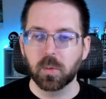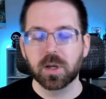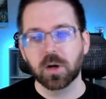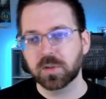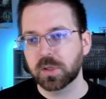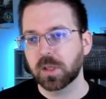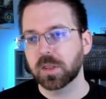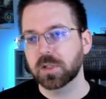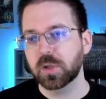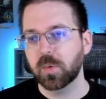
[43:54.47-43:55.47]
We could also get the
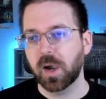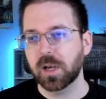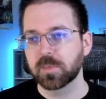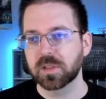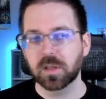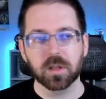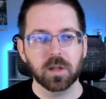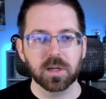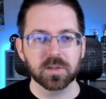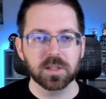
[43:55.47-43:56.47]
2 items in the
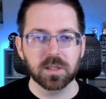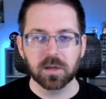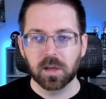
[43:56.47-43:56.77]
closet.